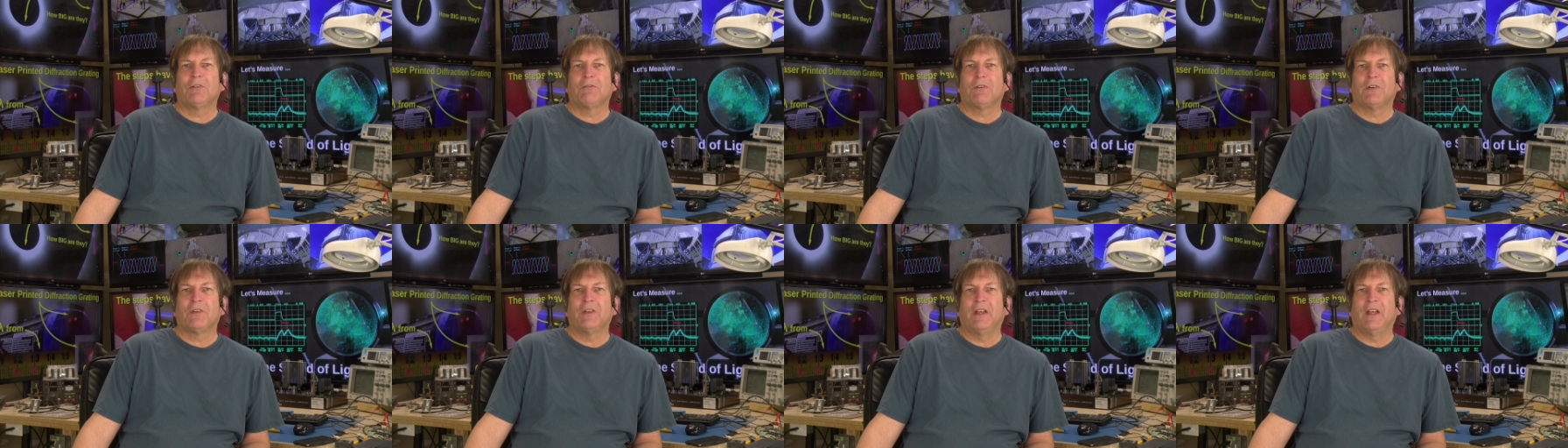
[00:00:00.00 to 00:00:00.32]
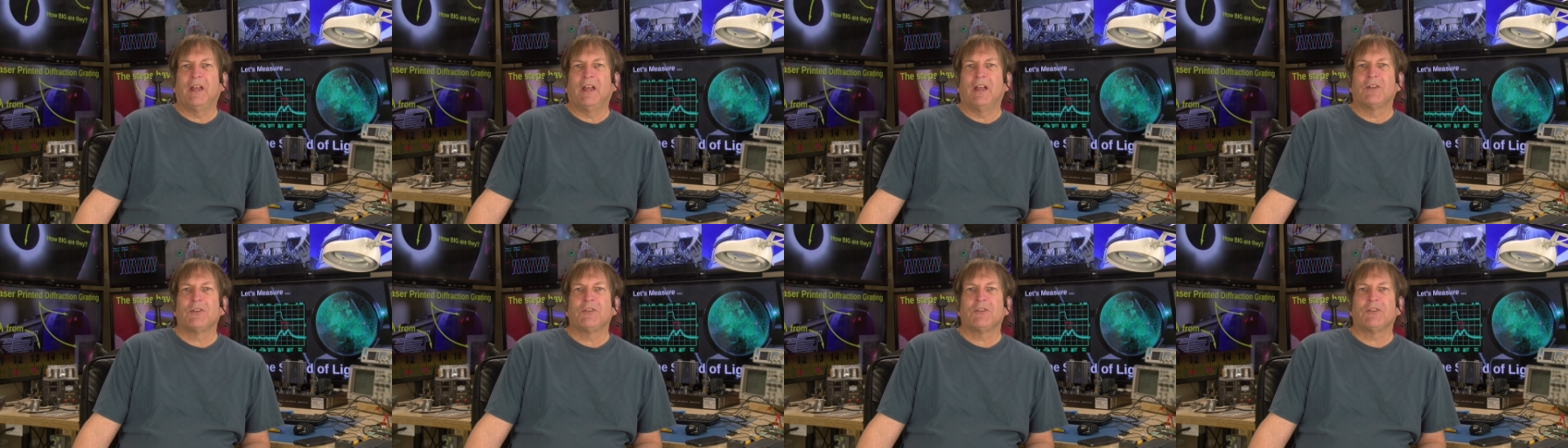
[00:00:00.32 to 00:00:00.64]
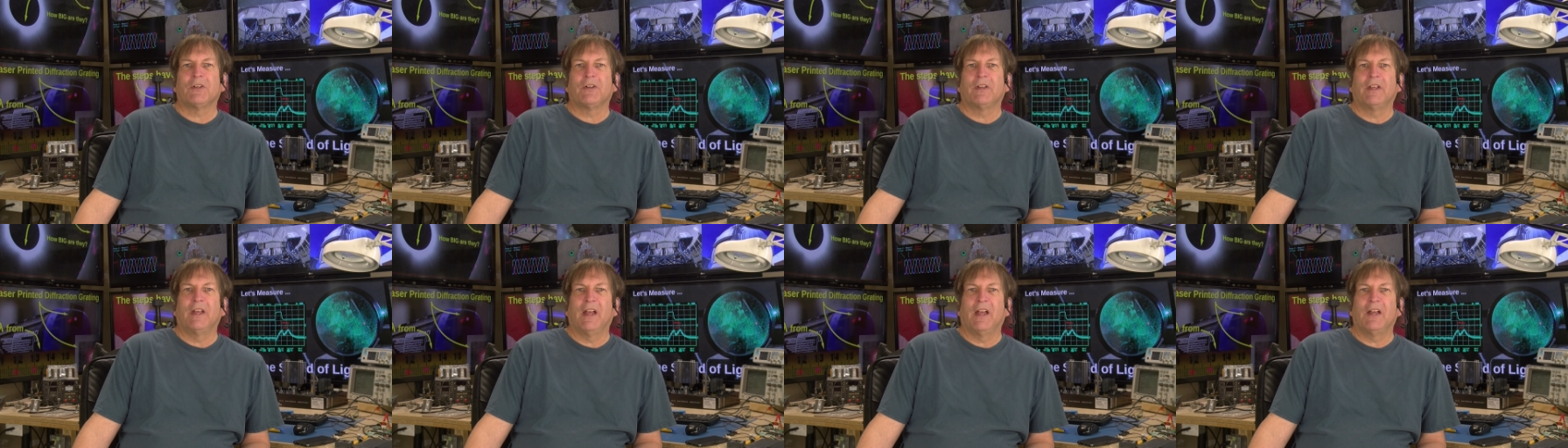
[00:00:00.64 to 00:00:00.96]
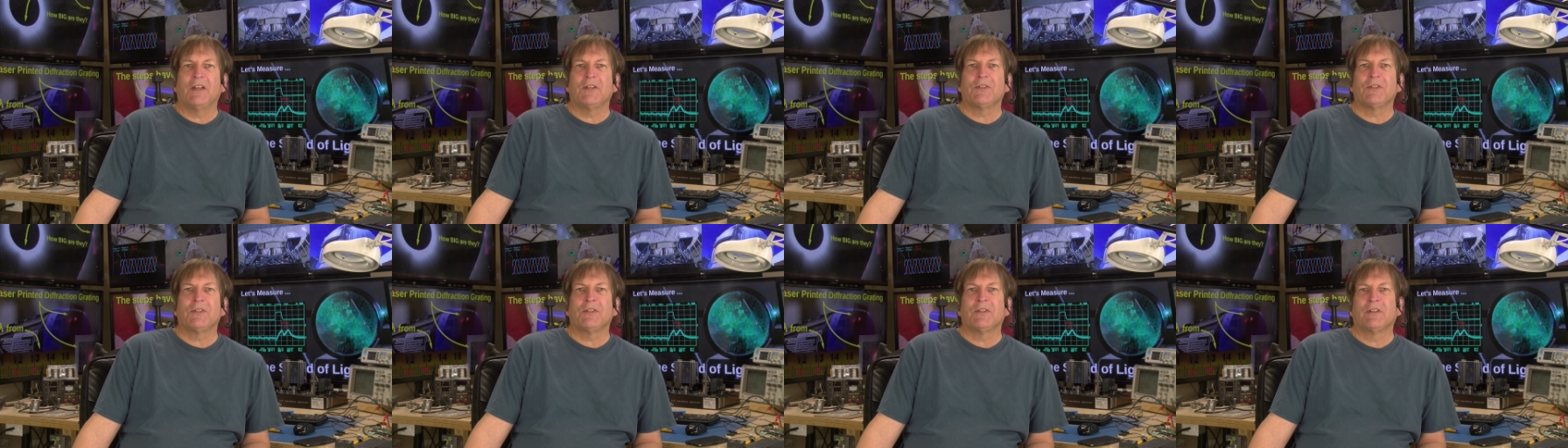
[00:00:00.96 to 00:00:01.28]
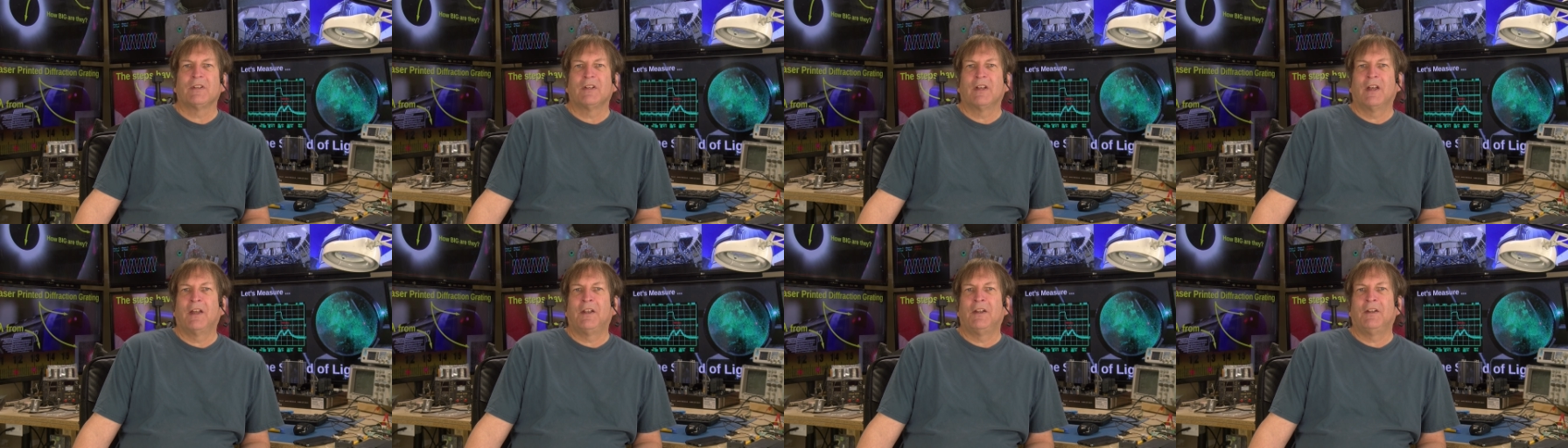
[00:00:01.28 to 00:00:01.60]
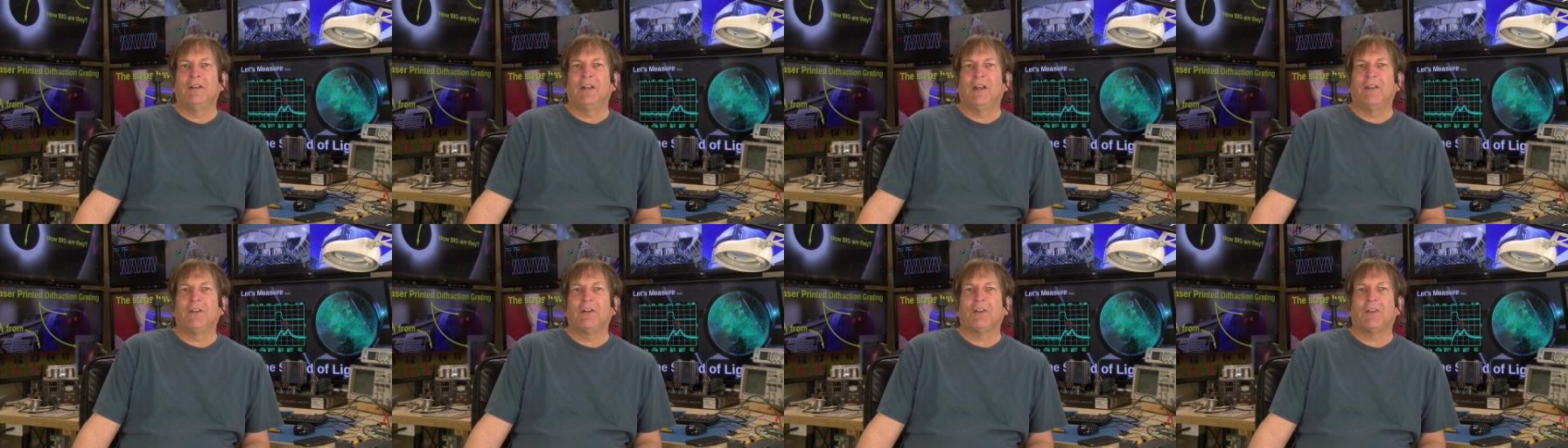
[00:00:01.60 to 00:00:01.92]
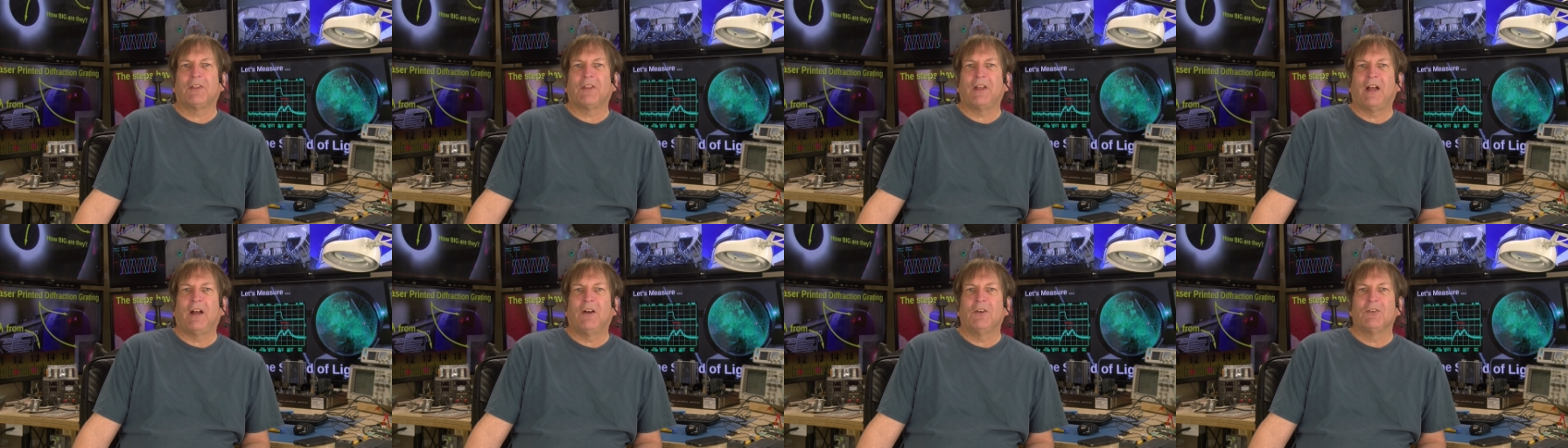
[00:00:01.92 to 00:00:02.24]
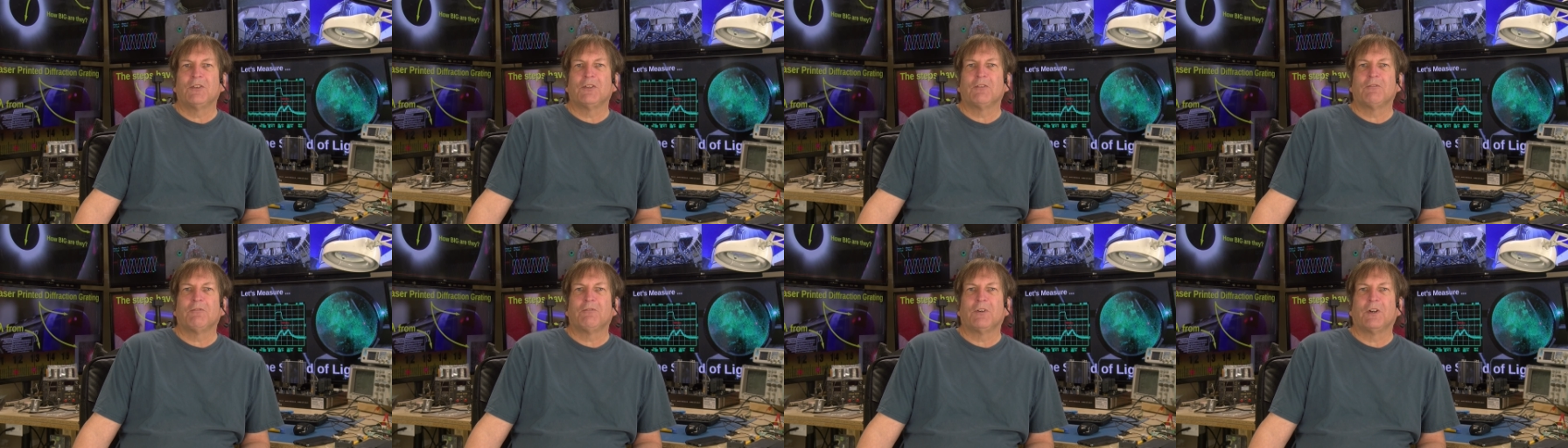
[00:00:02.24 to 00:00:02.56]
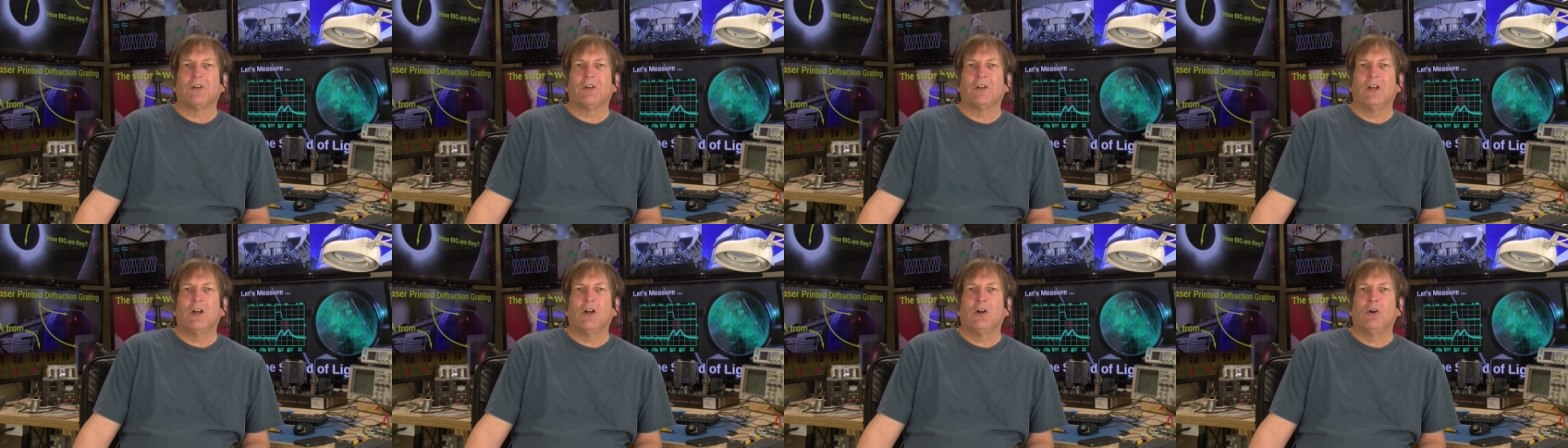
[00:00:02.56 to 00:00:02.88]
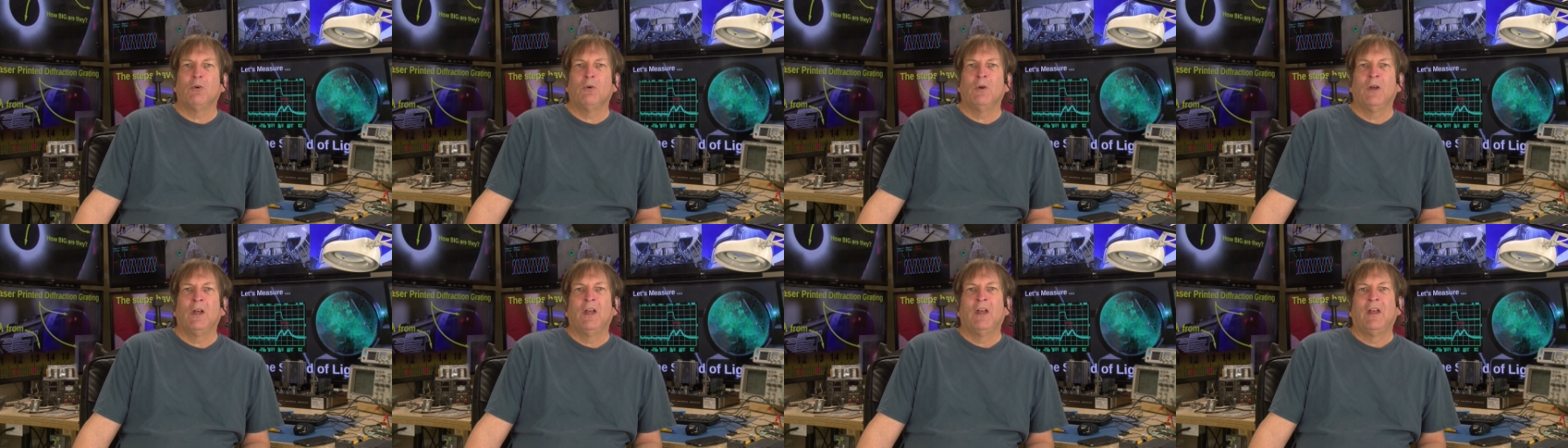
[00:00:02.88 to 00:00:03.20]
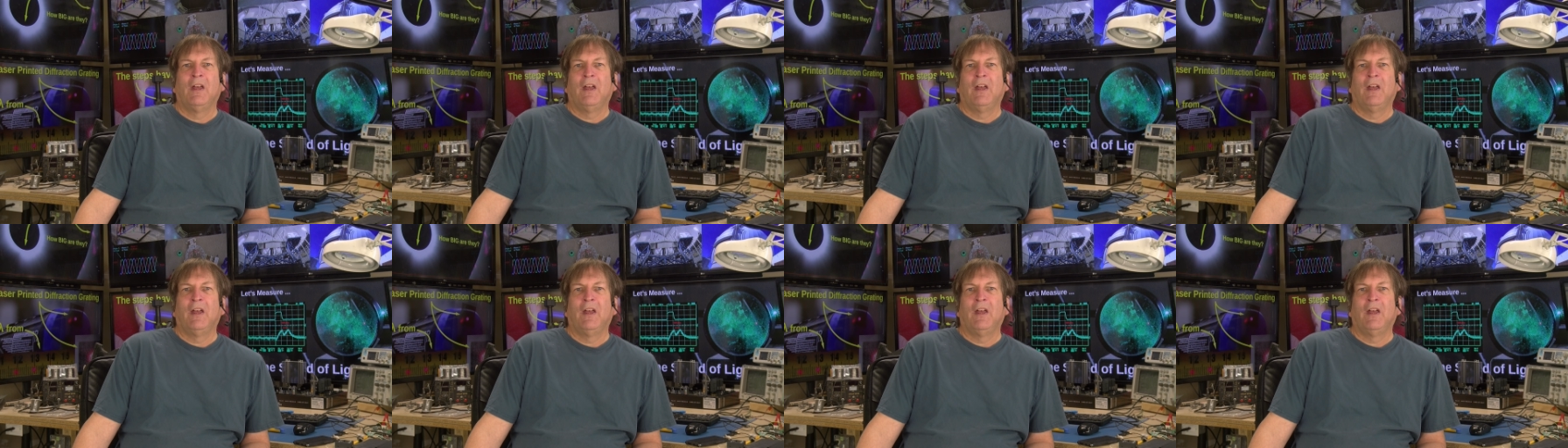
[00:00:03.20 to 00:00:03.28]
for the answer yes, and another 1,000 for no,